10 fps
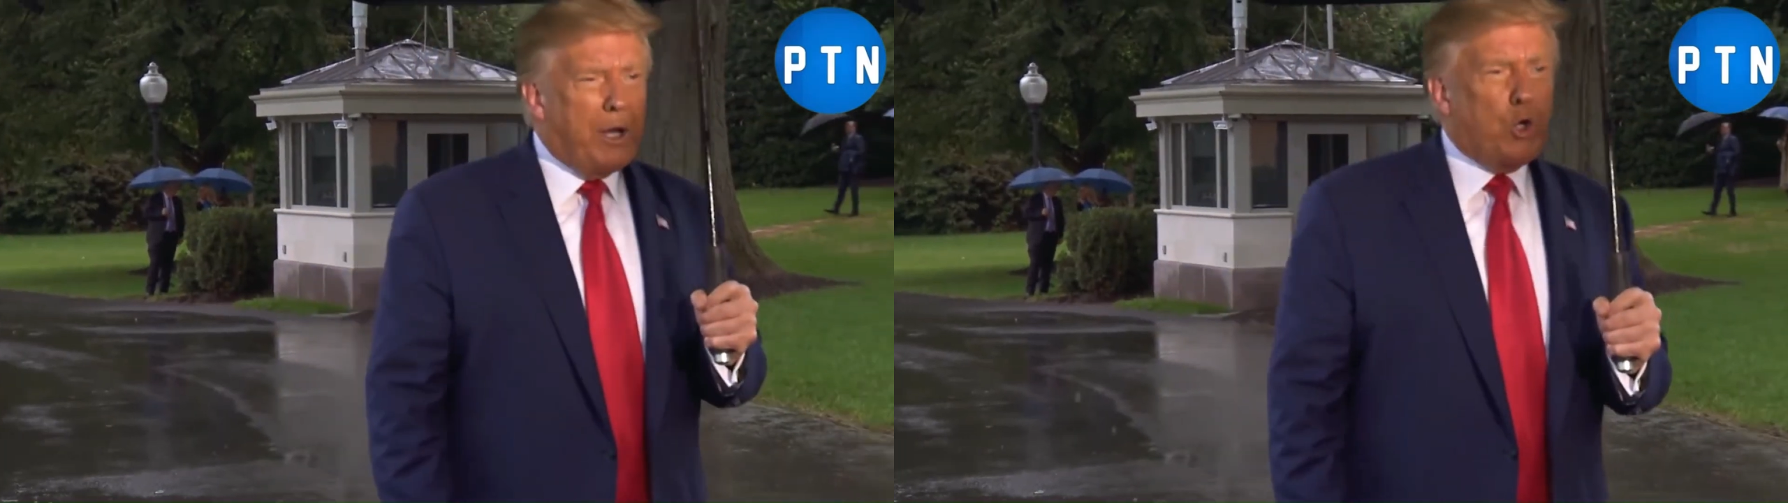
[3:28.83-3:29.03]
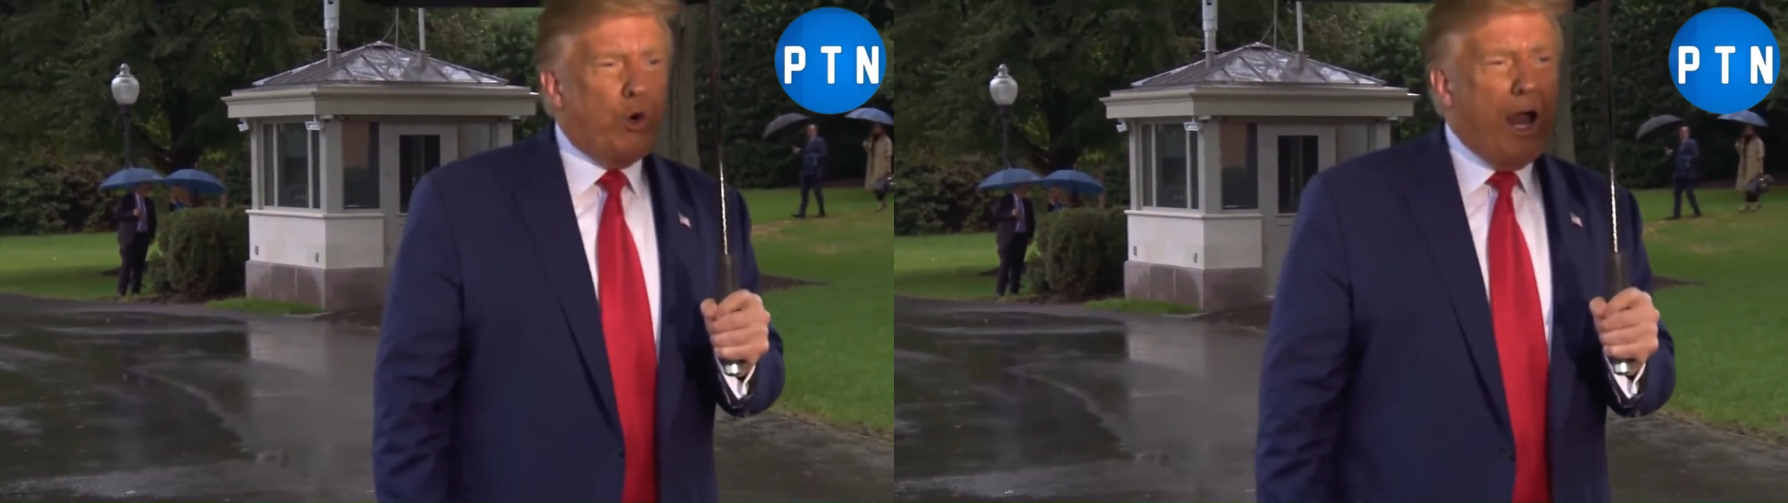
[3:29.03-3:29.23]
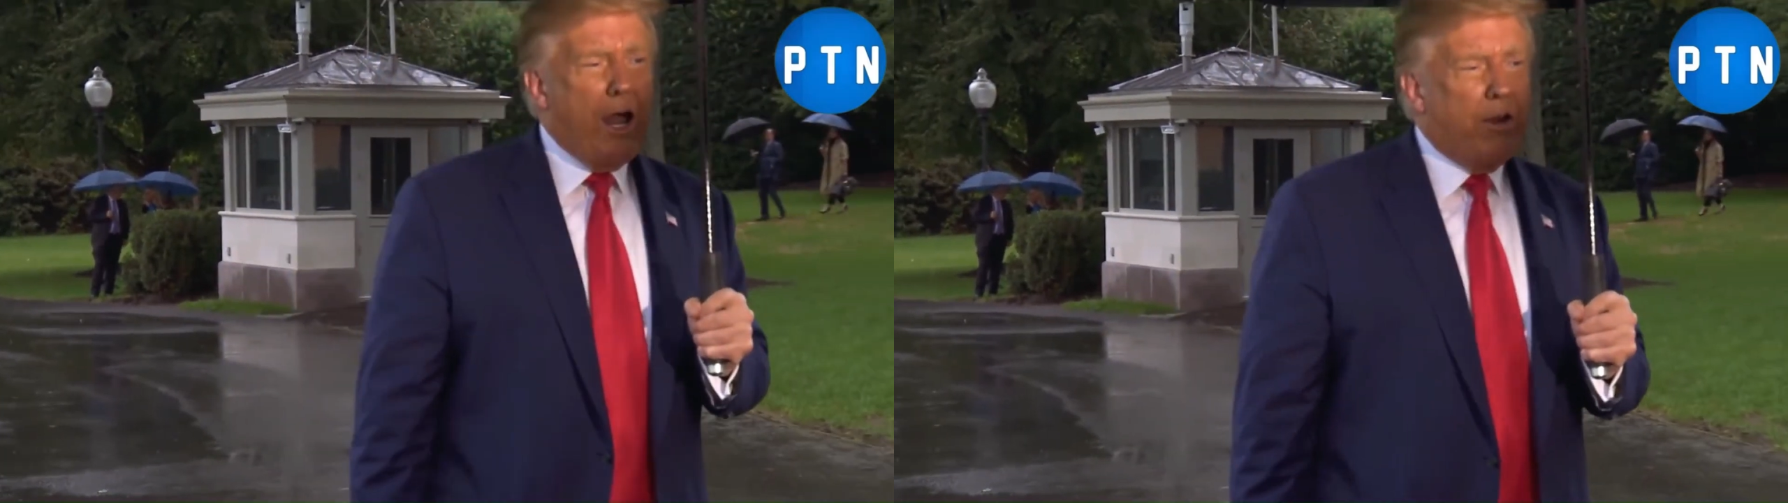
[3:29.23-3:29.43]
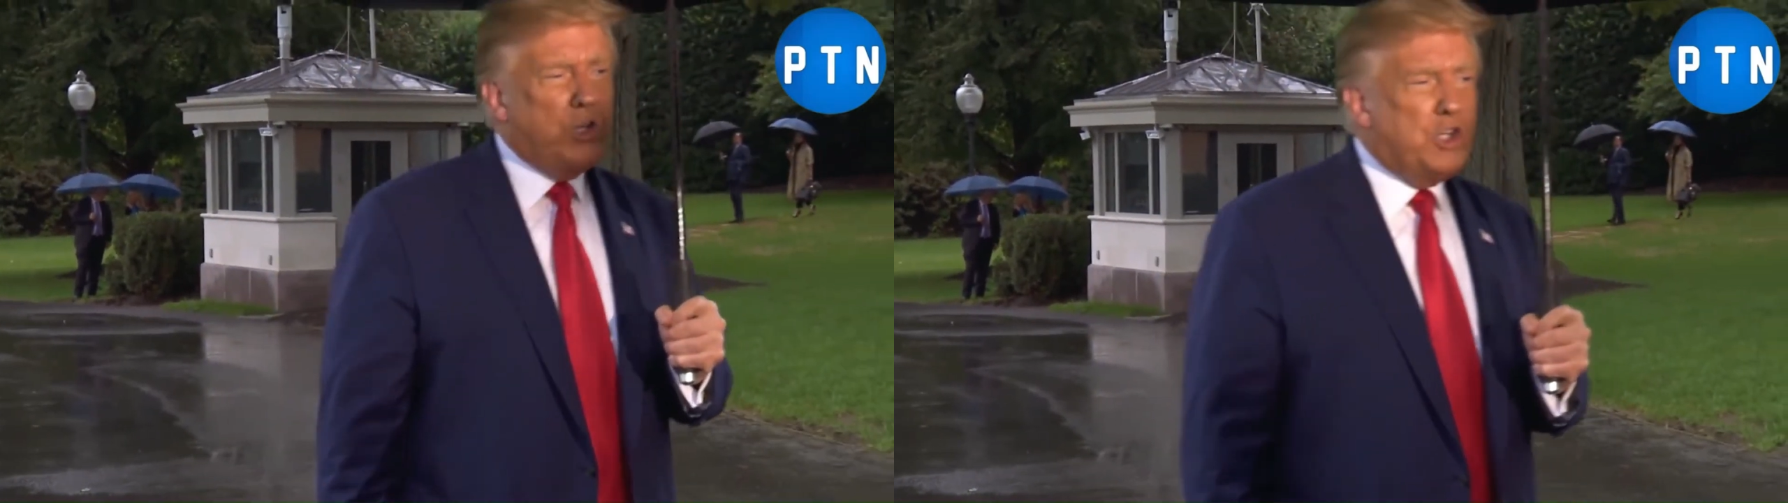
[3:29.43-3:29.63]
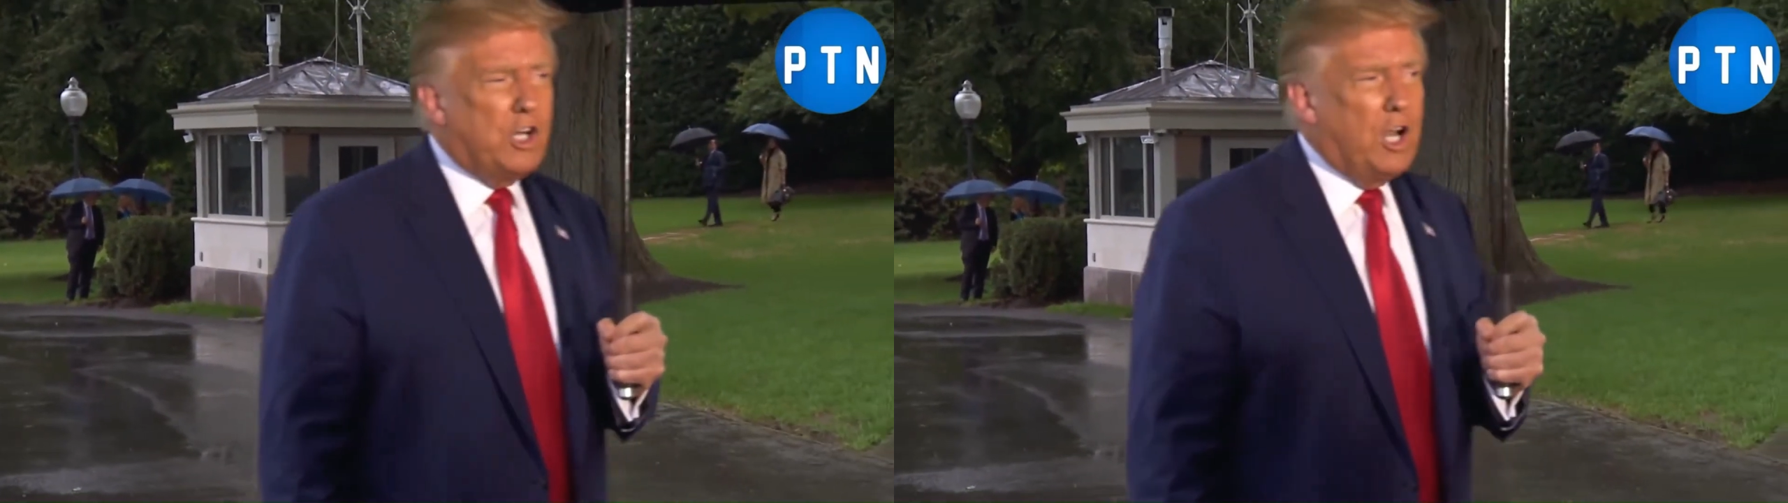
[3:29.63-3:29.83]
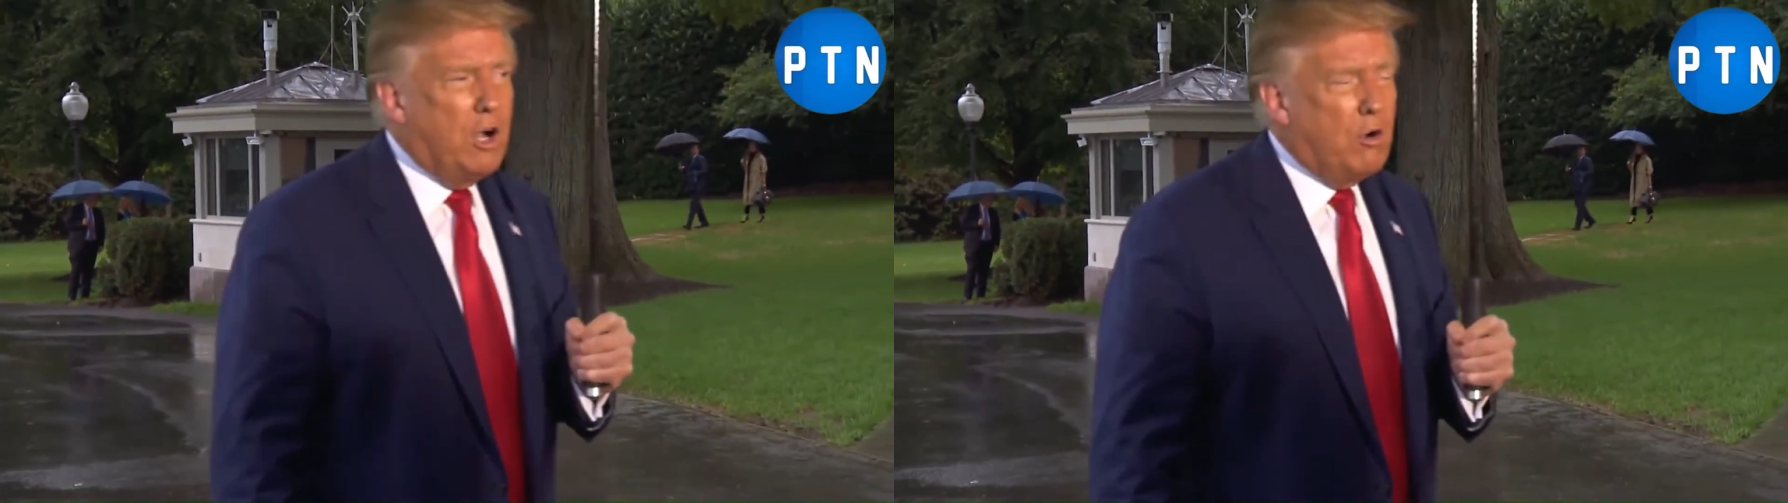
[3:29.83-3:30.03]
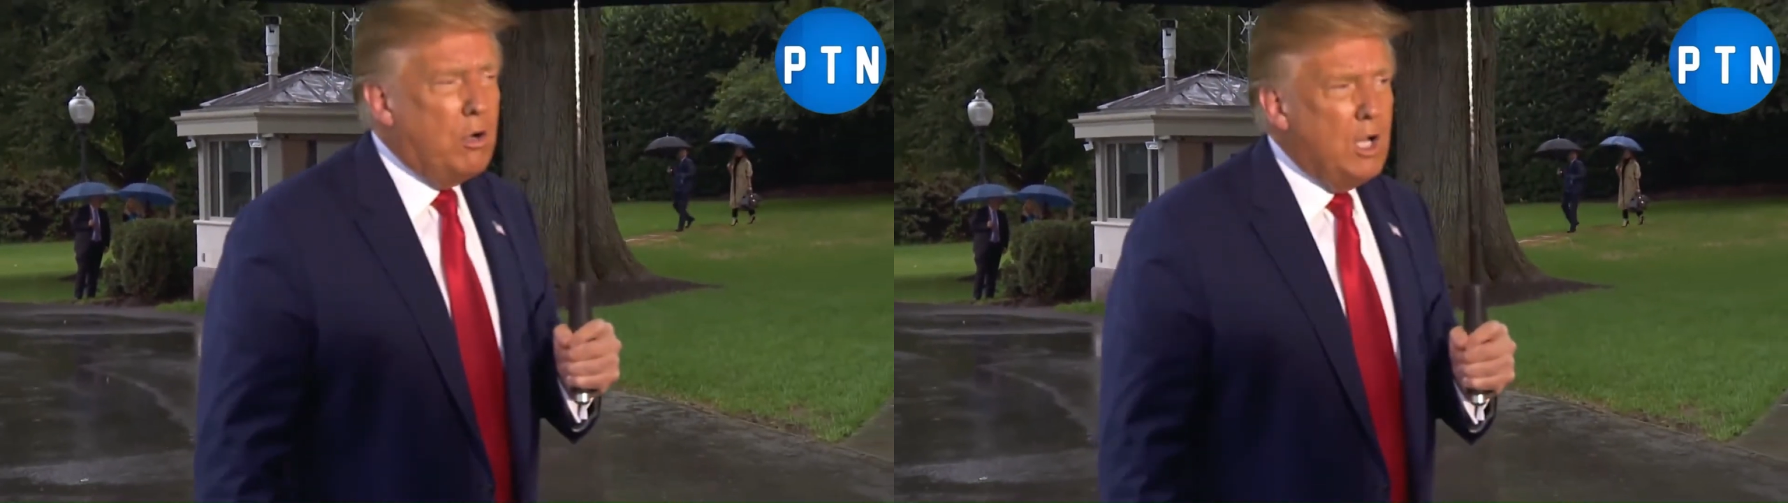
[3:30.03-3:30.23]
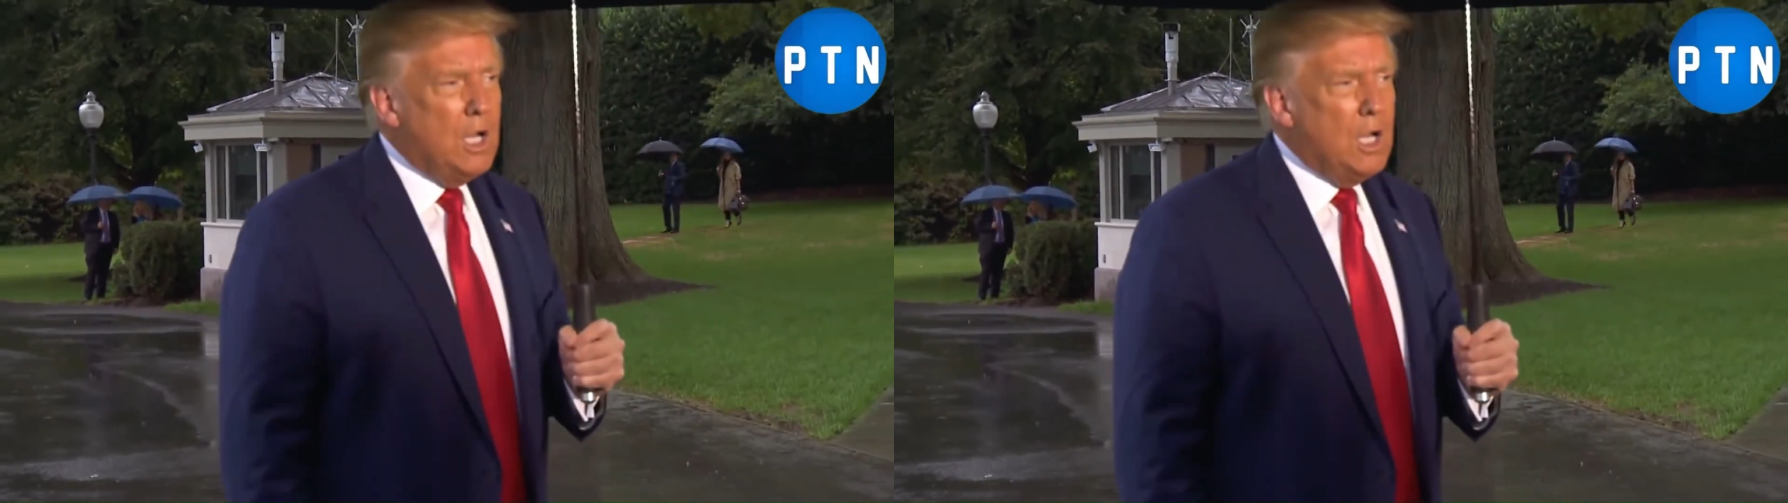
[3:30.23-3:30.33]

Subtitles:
experts in this specialty